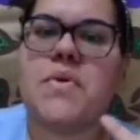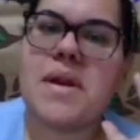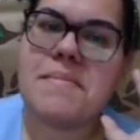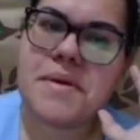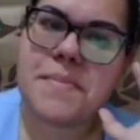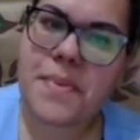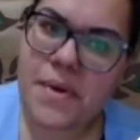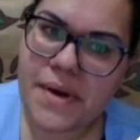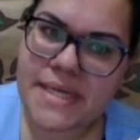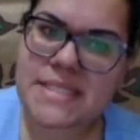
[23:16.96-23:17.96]
Grammar
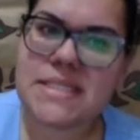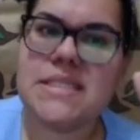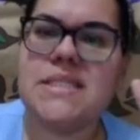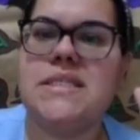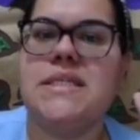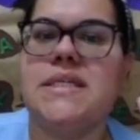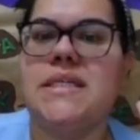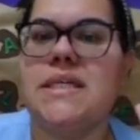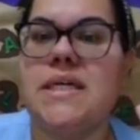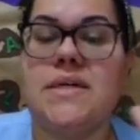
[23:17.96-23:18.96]
point.
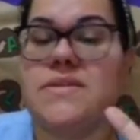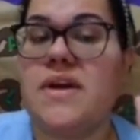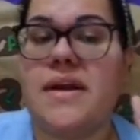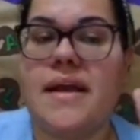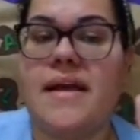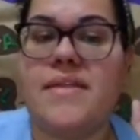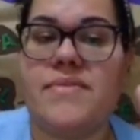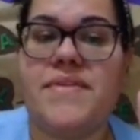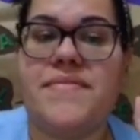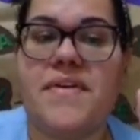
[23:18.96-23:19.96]
Oh, sorry.
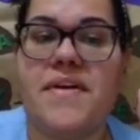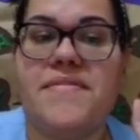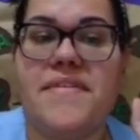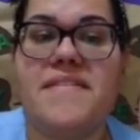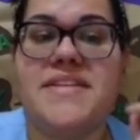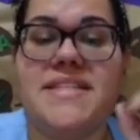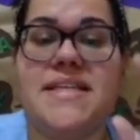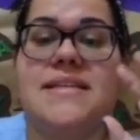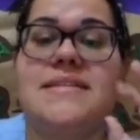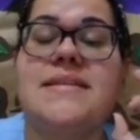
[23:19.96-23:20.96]
3, 4, 5, and
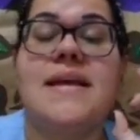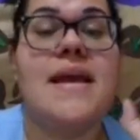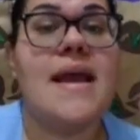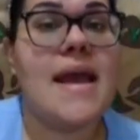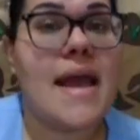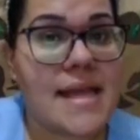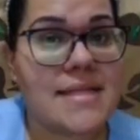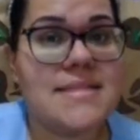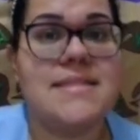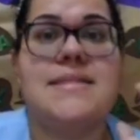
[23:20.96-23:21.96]
6.
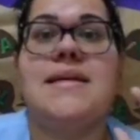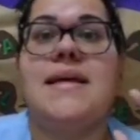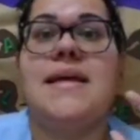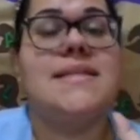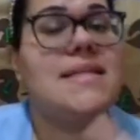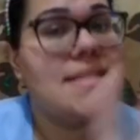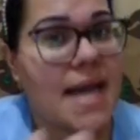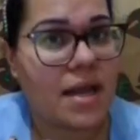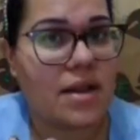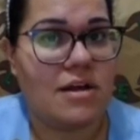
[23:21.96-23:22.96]
Hints and the
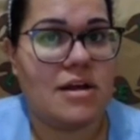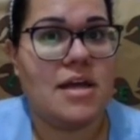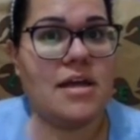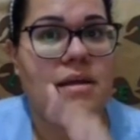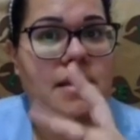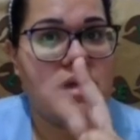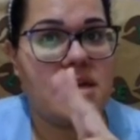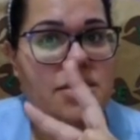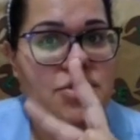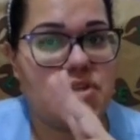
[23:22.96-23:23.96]
dialogue.
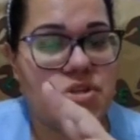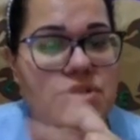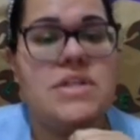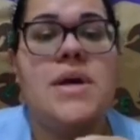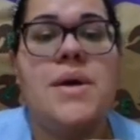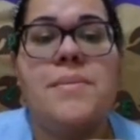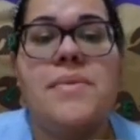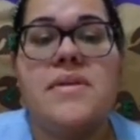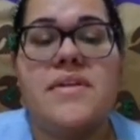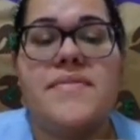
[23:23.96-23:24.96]
The two,
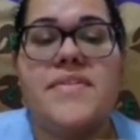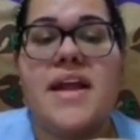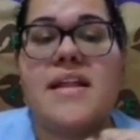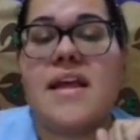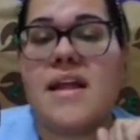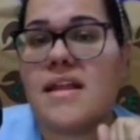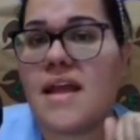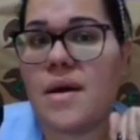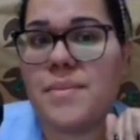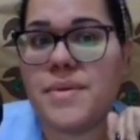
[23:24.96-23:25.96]
both of them can
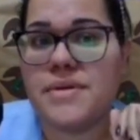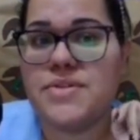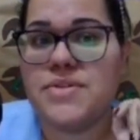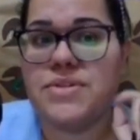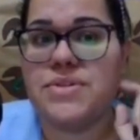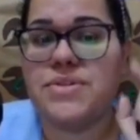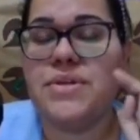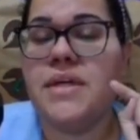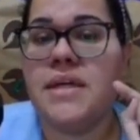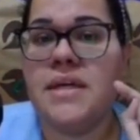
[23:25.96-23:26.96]
help you to do
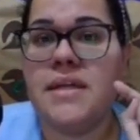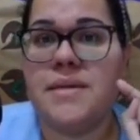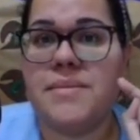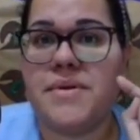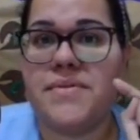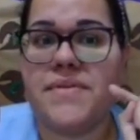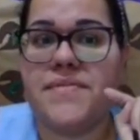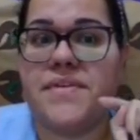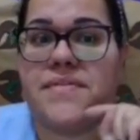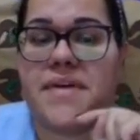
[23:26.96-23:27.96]
number 3,
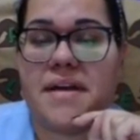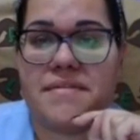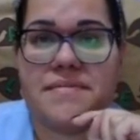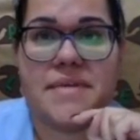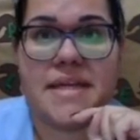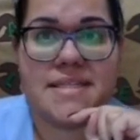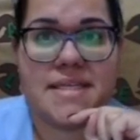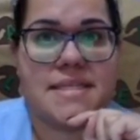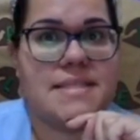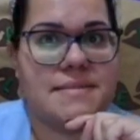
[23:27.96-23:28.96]
4, 5, and
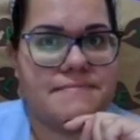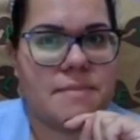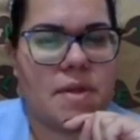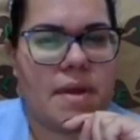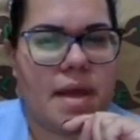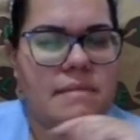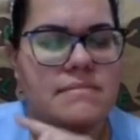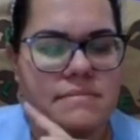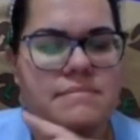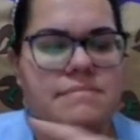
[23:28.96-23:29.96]
6. Okay.